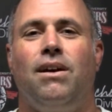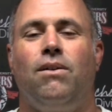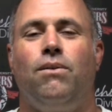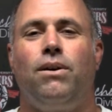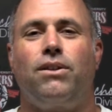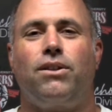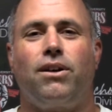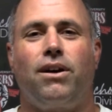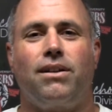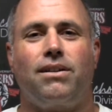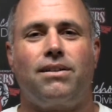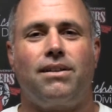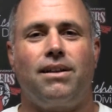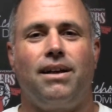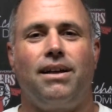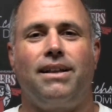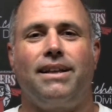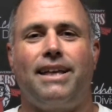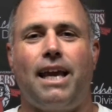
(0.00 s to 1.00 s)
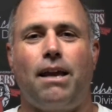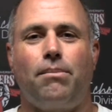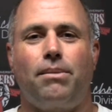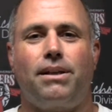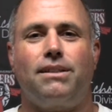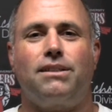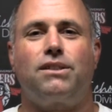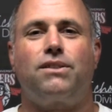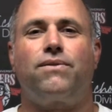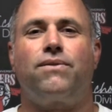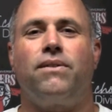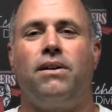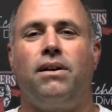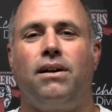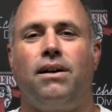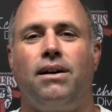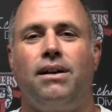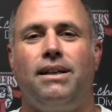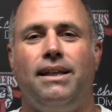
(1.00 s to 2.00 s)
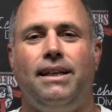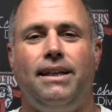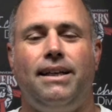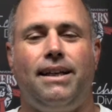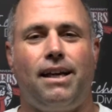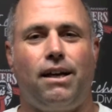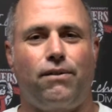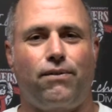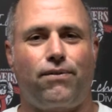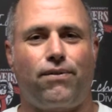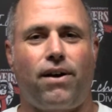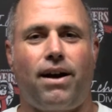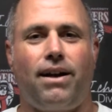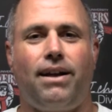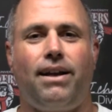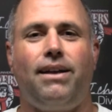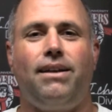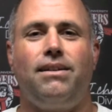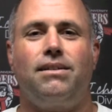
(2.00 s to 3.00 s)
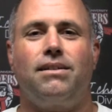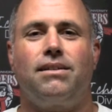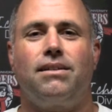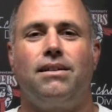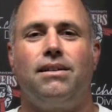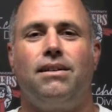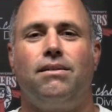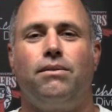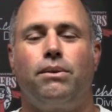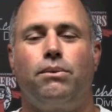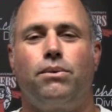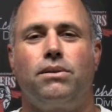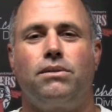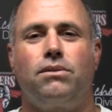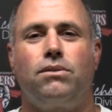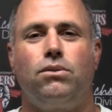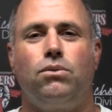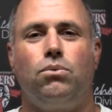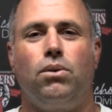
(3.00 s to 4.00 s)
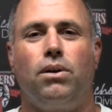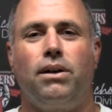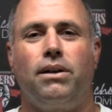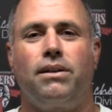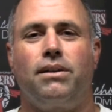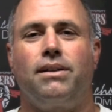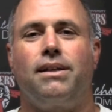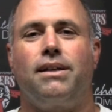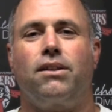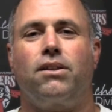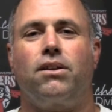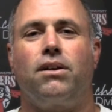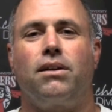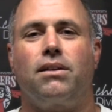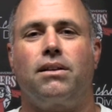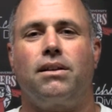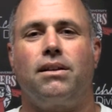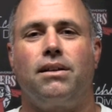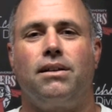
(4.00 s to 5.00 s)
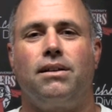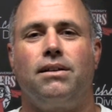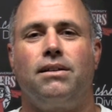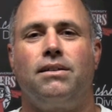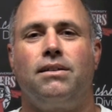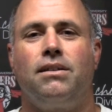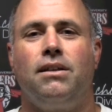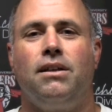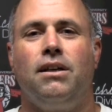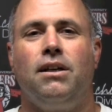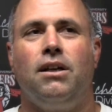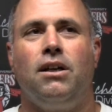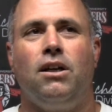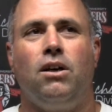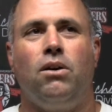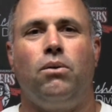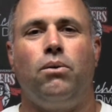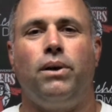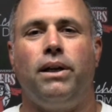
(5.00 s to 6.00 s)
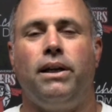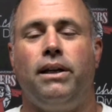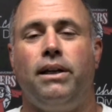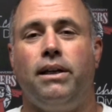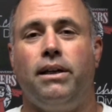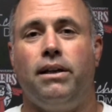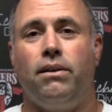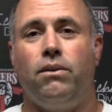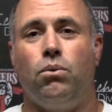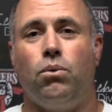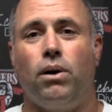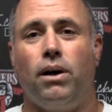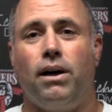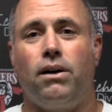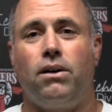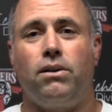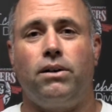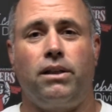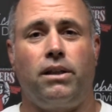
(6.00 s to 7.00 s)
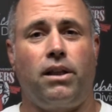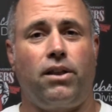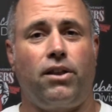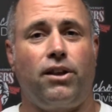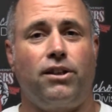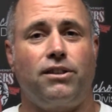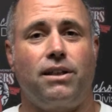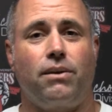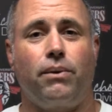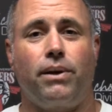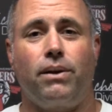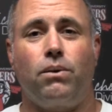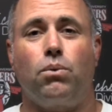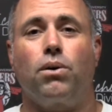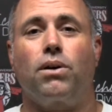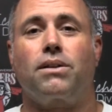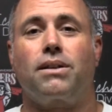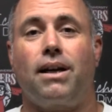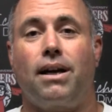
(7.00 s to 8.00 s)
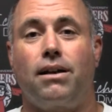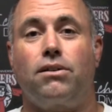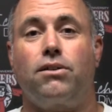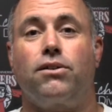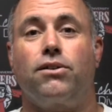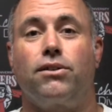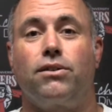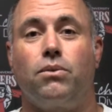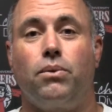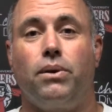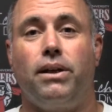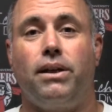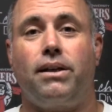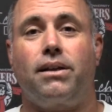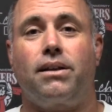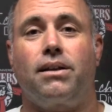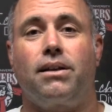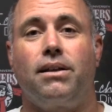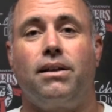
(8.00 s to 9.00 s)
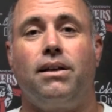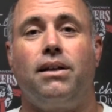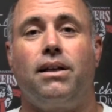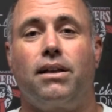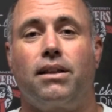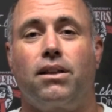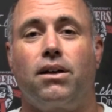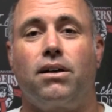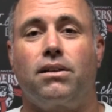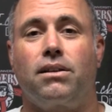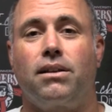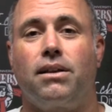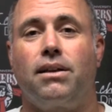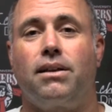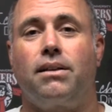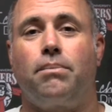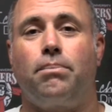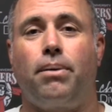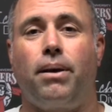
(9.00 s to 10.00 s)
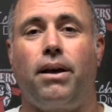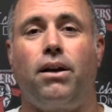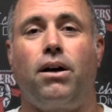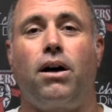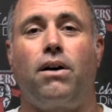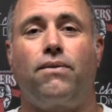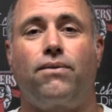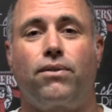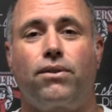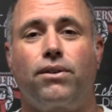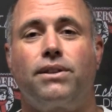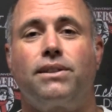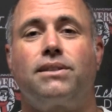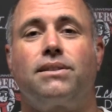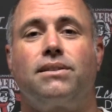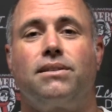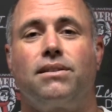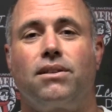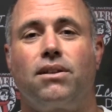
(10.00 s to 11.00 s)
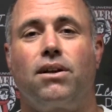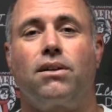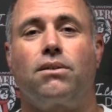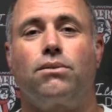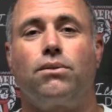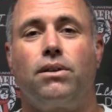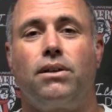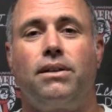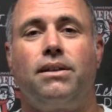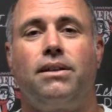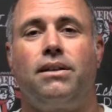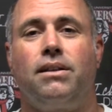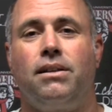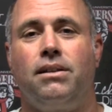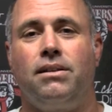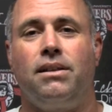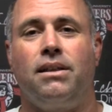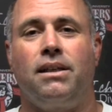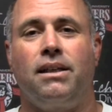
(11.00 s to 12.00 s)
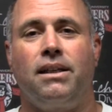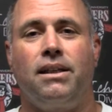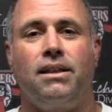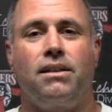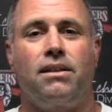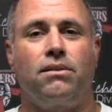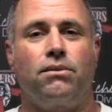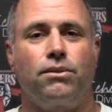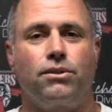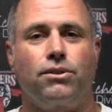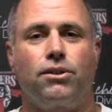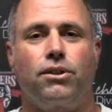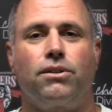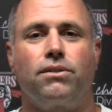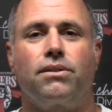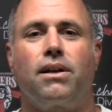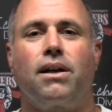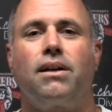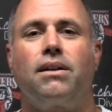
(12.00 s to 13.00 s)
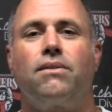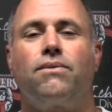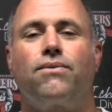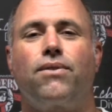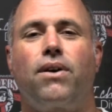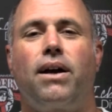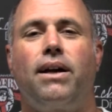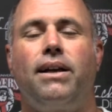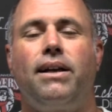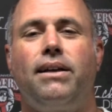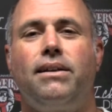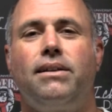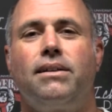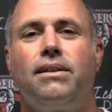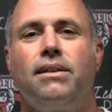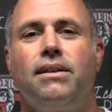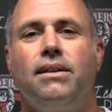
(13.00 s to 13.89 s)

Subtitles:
Well, I thought the game against UIndy on Friday, we won 2-1, and I thought we did well in the things that we had worked on during the week, and I thought that paid off for us in the long run and getting the result on Friday